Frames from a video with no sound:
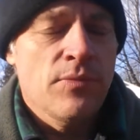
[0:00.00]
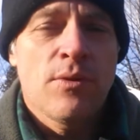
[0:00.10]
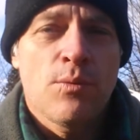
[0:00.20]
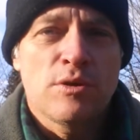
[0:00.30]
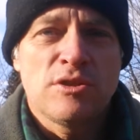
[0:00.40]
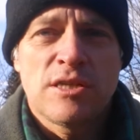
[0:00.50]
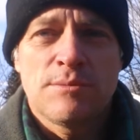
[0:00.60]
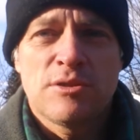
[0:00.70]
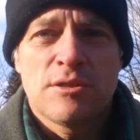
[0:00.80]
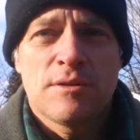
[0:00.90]
wood
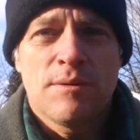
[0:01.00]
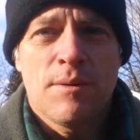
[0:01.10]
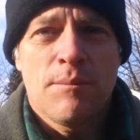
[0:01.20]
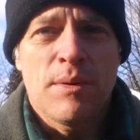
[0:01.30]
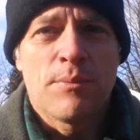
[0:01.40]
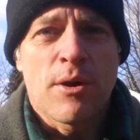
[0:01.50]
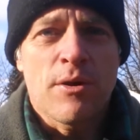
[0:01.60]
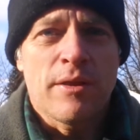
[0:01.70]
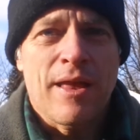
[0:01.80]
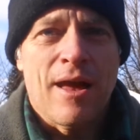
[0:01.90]
chips should be
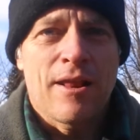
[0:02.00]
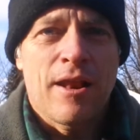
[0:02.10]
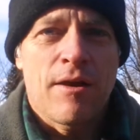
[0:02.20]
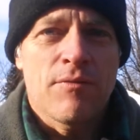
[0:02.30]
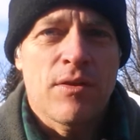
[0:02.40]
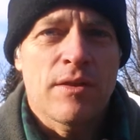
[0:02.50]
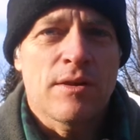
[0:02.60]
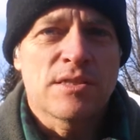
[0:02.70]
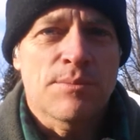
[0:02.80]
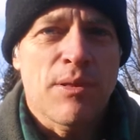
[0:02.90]
broken down enough that
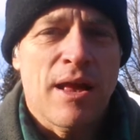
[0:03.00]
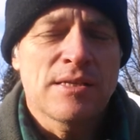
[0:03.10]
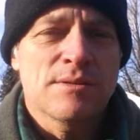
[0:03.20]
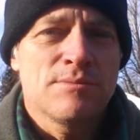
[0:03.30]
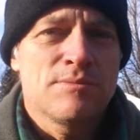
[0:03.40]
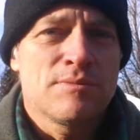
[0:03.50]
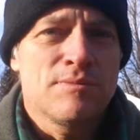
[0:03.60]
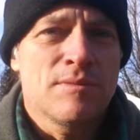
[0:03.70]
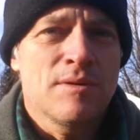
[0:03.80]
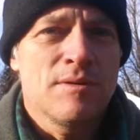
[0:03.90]
they'll supply some
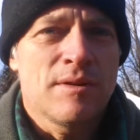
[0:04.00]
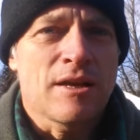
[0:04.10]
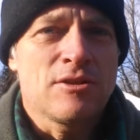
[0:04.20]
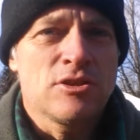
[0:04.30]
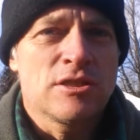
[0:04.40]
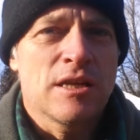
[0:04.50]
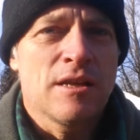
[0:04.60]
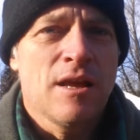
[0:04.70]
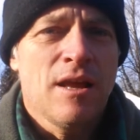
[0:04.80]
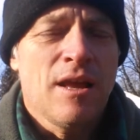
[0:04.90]

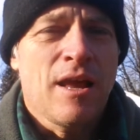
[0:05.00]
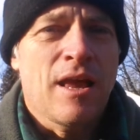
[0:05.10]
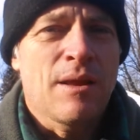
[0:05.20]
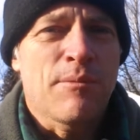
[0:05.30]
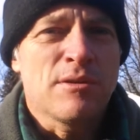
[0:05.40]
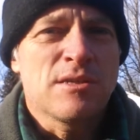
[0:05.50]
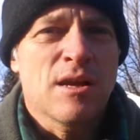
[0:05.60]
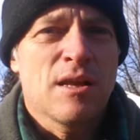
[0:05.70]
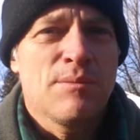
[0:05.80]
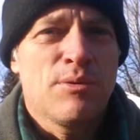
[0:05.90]
nitrogen. And I'm also
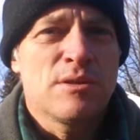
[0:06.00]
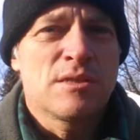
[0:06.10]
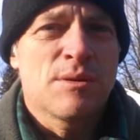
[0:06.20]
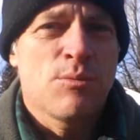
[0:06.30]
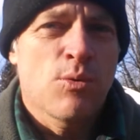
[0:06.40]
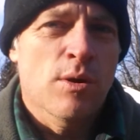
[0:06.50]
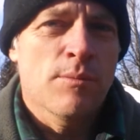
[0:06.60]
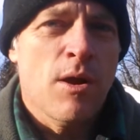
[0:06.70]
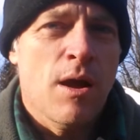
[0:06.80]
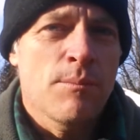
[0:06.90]
going to put some
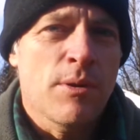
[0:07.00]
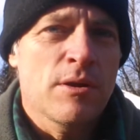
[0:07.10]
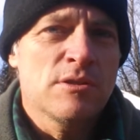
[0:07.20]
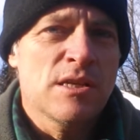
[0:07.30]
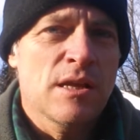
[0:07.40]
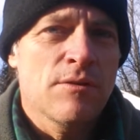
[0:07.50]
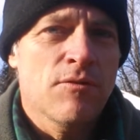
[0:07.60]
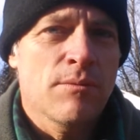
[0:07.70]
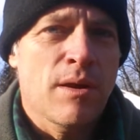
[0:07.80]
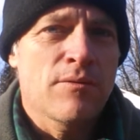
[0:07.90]
worm compost in
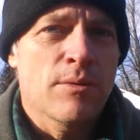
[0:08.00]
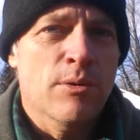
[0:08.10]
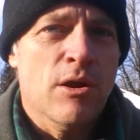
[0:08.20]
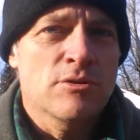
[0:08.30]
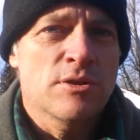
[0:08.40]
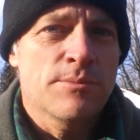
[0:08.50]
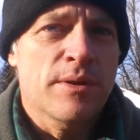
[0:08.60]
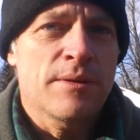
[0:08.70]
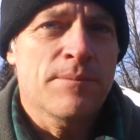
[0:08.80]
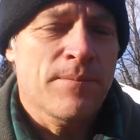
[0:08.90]
from my vermiculture
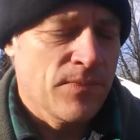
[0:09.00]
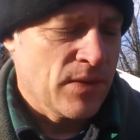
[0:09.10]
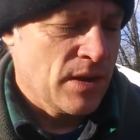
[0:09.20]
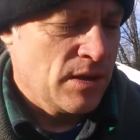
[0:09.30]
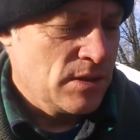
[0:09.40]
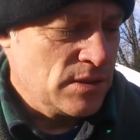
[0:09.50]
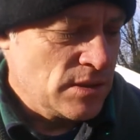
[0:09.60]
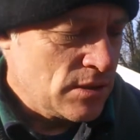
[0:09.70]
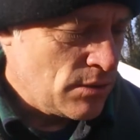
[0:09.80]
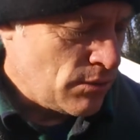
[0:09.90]
bin.
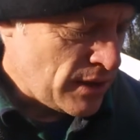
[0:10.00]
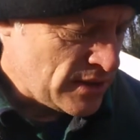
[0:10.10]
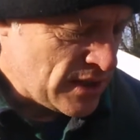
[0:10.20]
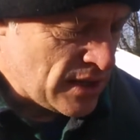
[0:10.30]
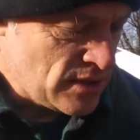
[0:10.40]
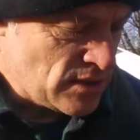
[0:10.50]
So let's get